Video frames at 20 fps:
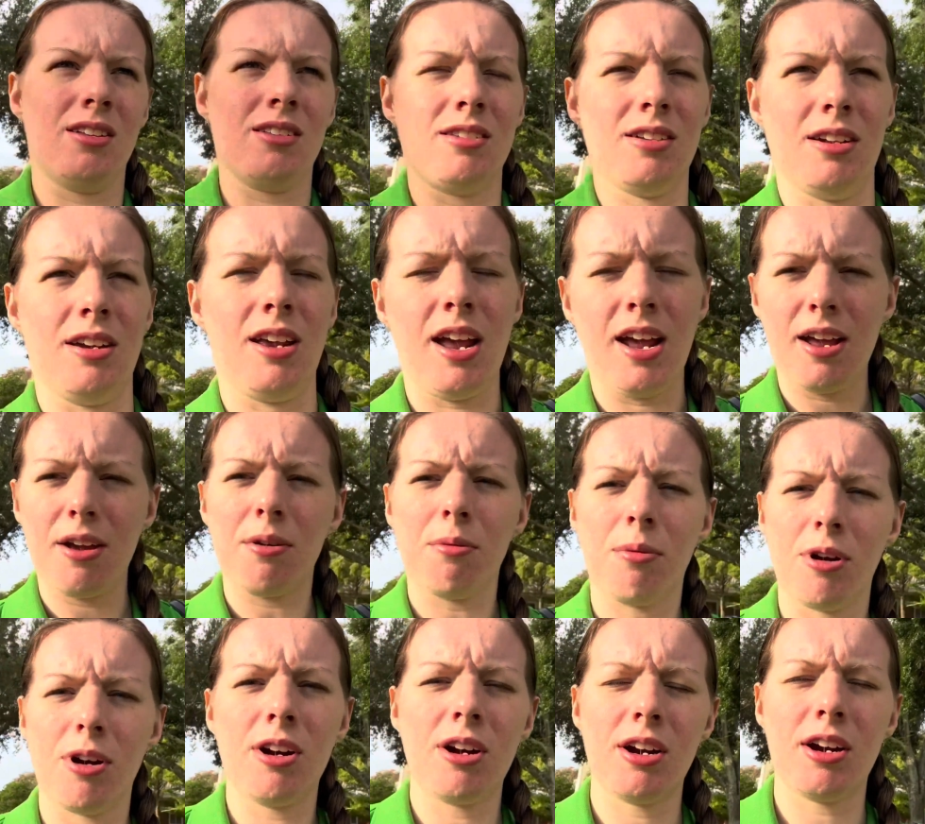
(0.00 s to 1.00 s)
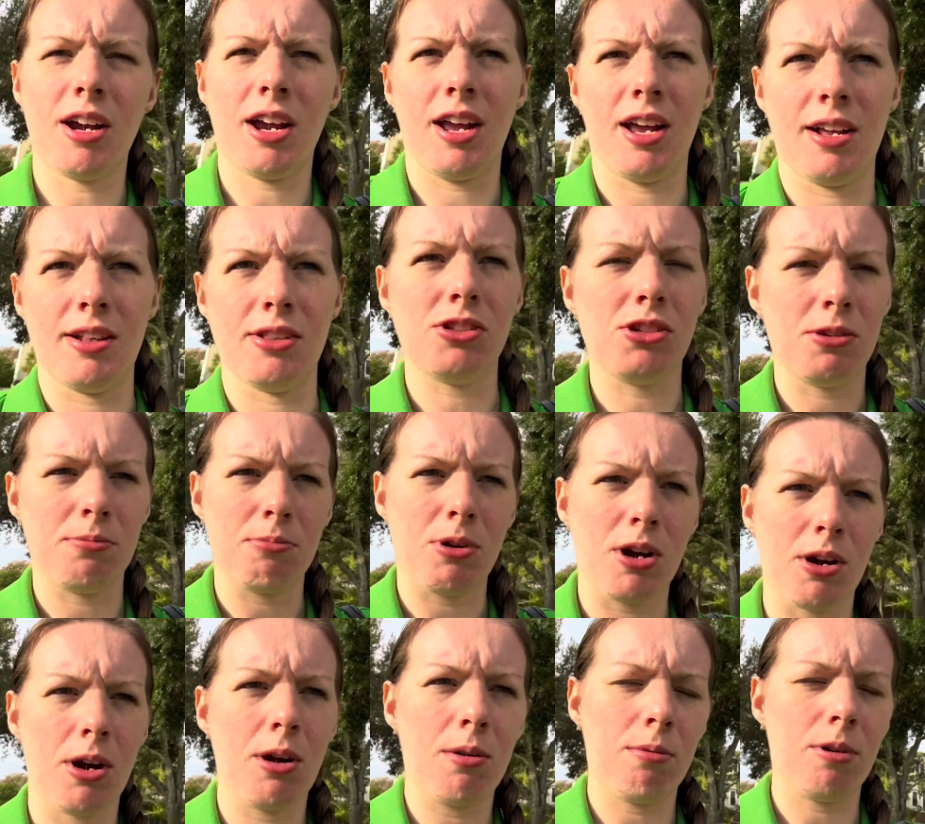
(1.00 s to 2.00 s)
Today I work and
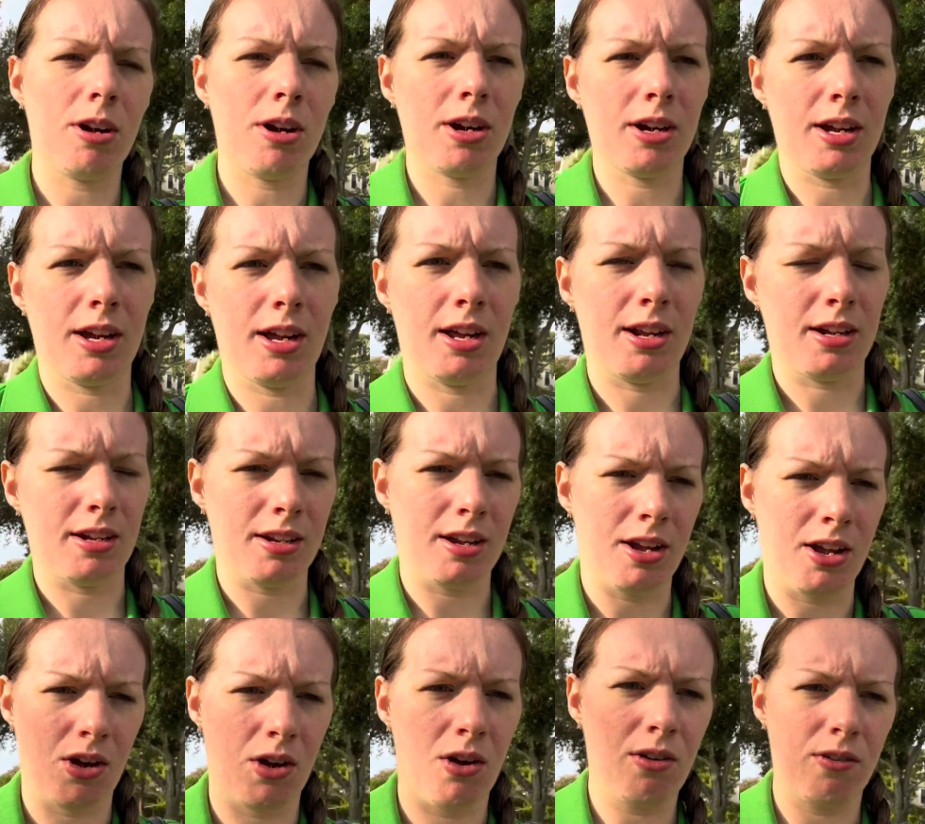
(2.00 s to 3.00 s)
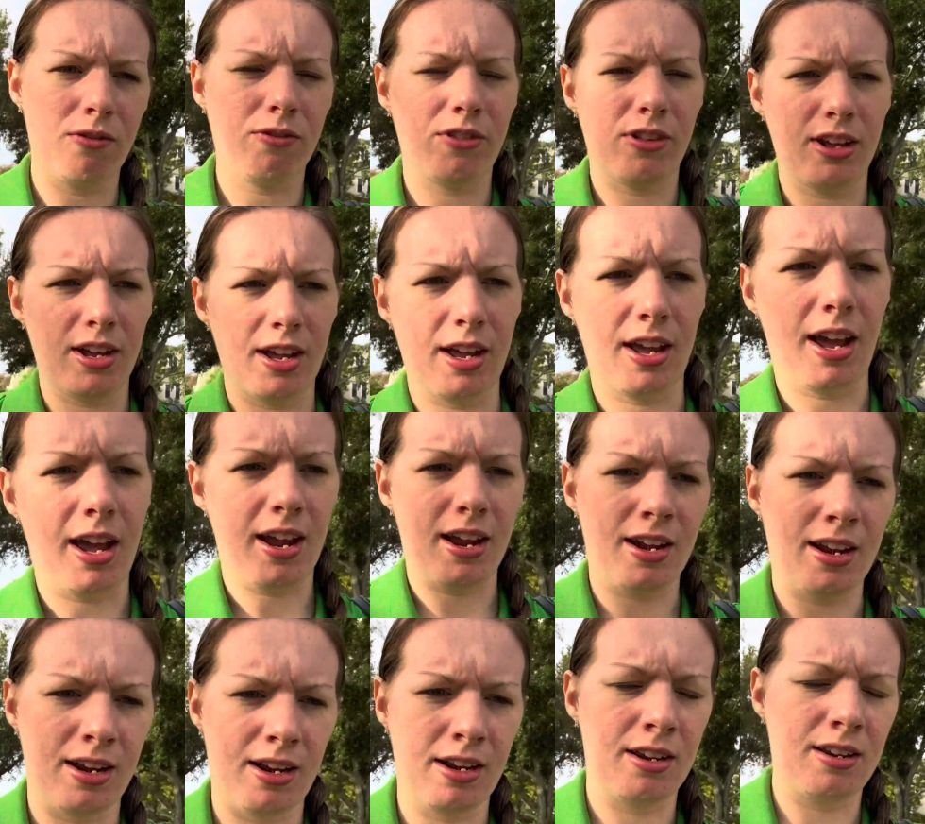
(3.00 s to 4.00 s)
tomorrow I work, and hopefully
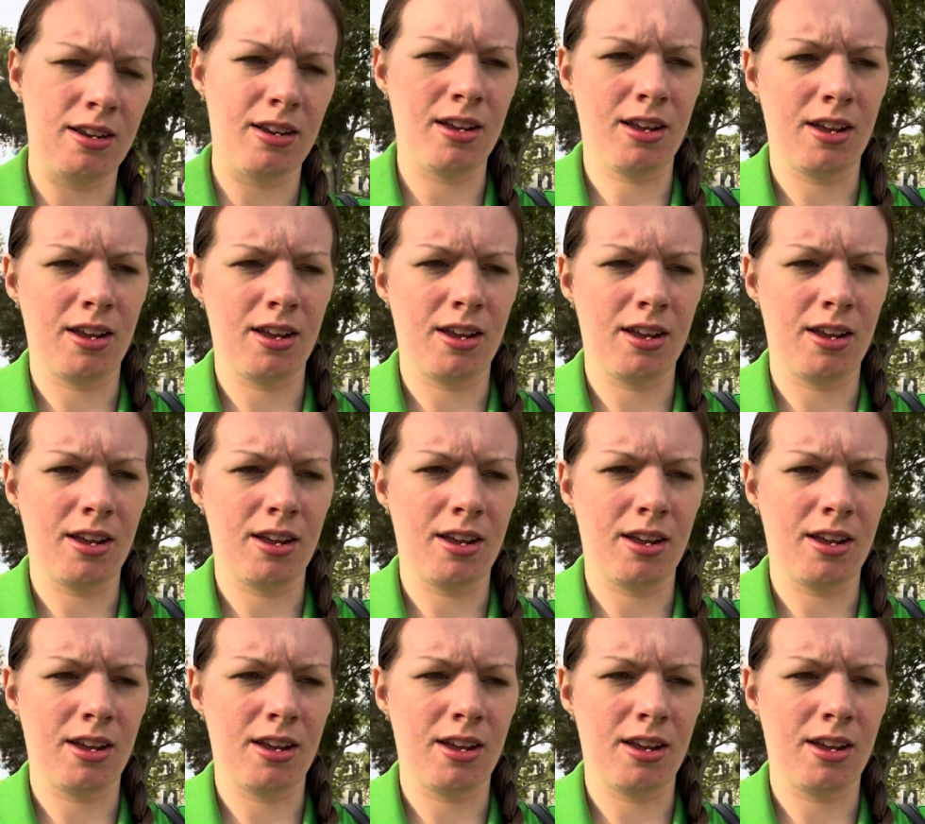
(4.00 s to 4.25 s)
Hayden